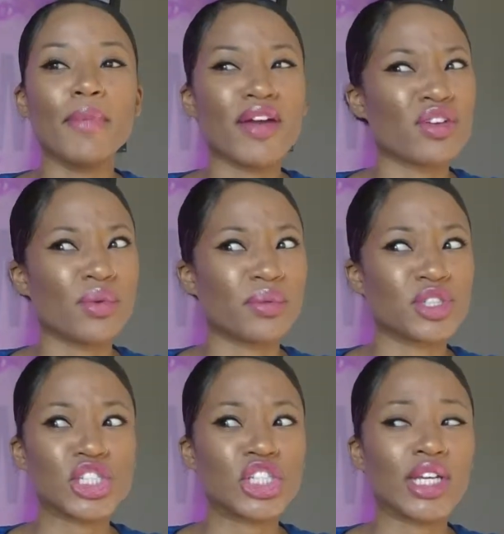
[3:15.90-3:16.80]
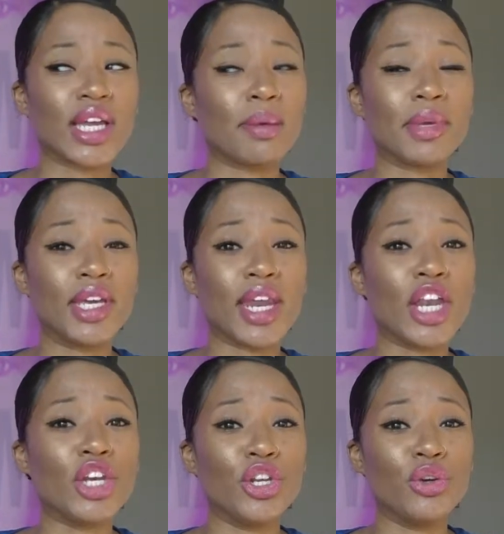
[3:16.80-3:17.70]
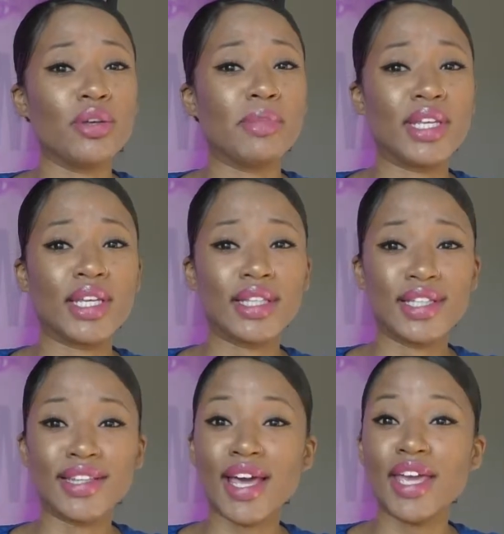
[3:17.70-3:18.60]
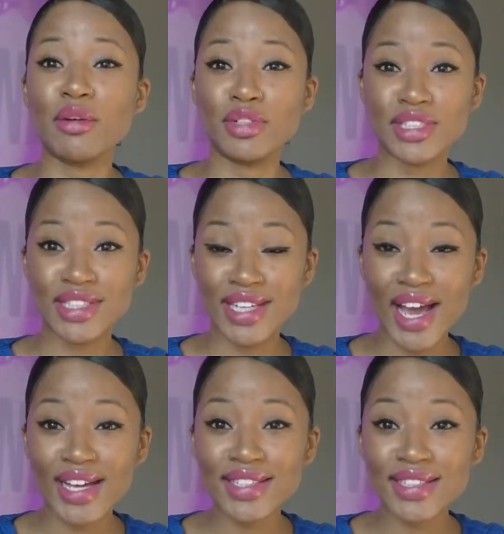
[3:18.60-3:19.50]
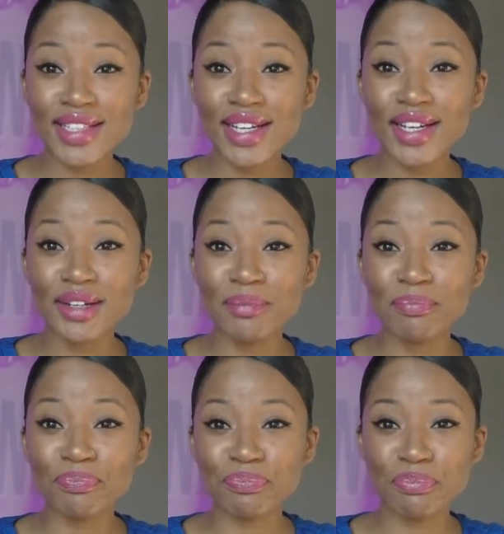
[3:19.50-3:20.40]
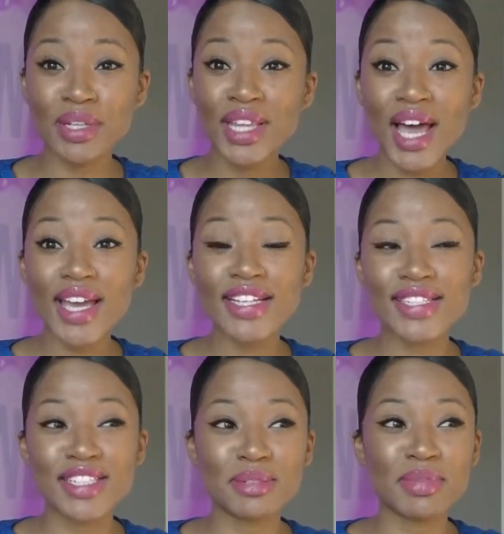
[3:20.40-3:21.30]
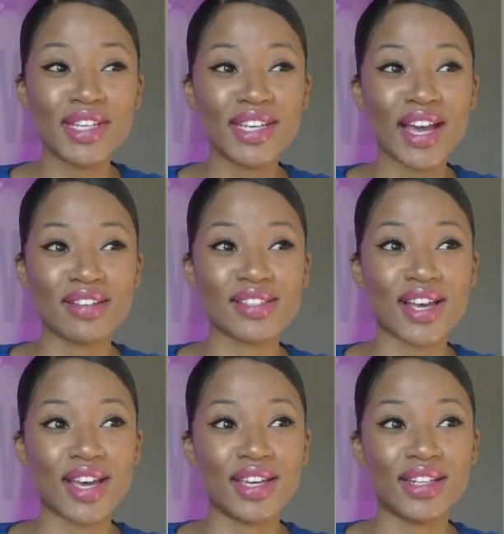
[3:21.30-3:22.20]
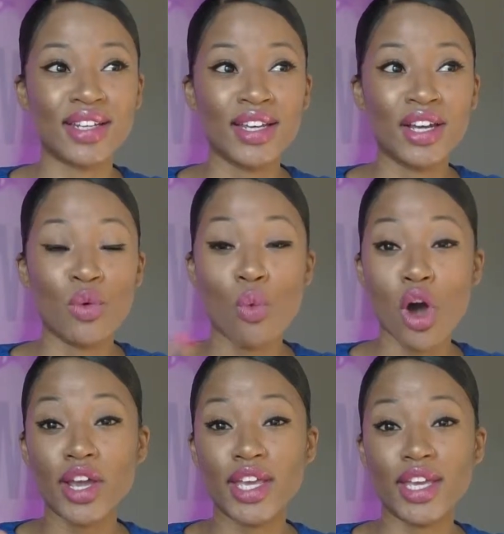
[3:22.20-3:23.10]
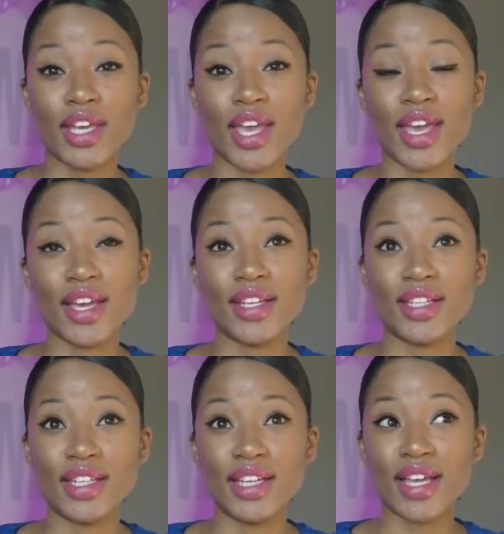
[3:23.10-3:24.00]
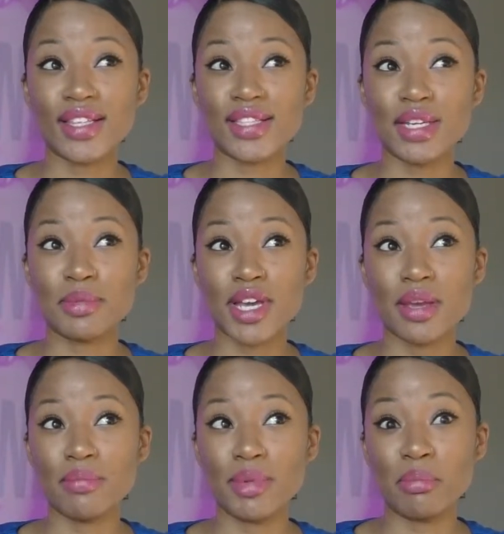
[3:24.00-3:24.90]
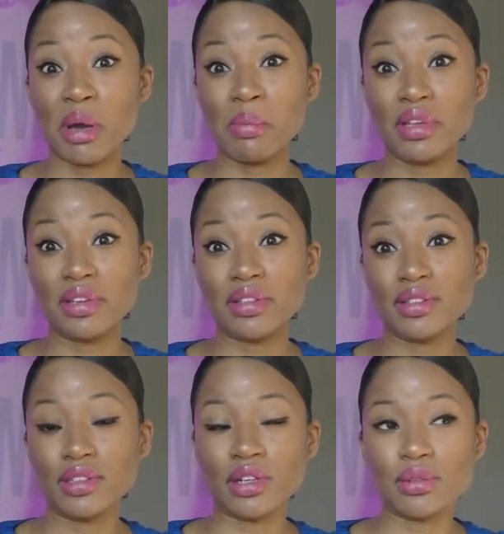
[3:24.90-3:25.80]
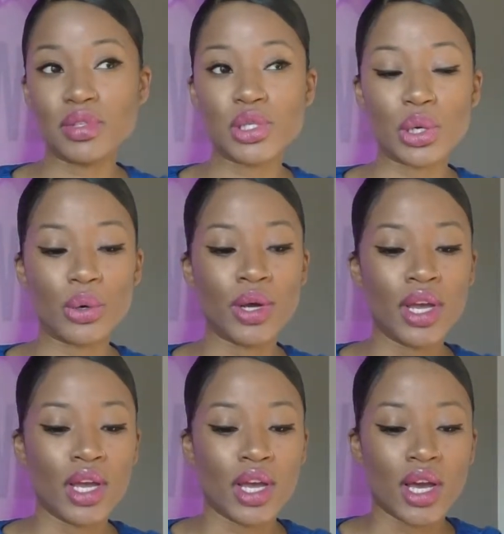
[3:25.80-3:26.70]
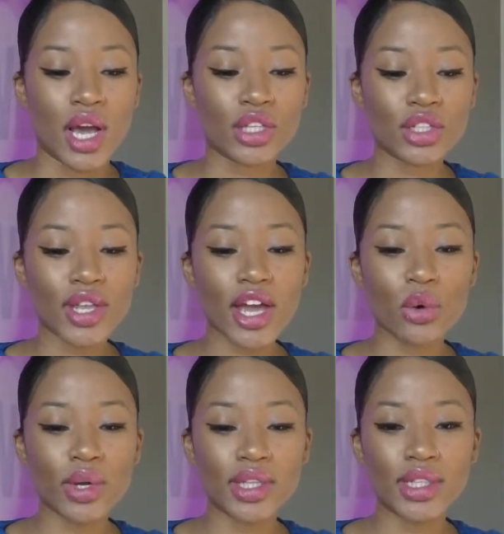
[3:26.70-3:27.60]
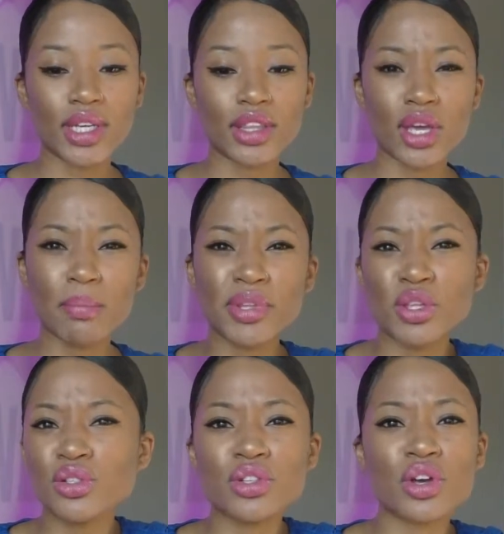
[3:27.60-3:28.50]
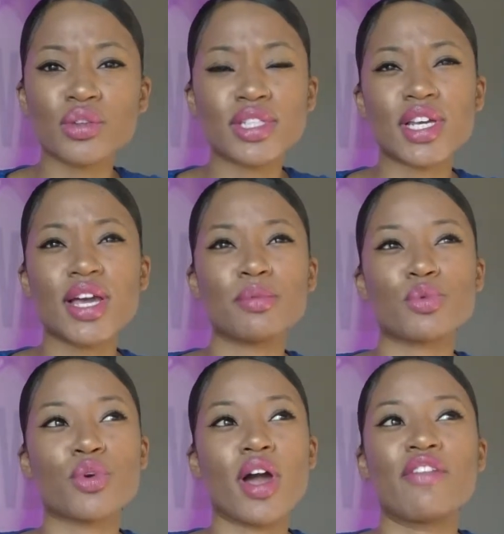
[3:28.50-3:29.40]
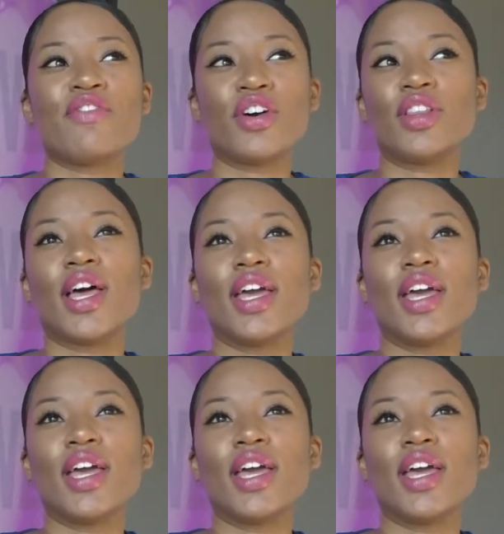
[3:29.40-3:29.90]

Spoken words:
everyone was just looking at me, and I knew immediately that it was not polite to be outside walking and eating at the same time in public, So I learned that quickly, but those are the only times where I felt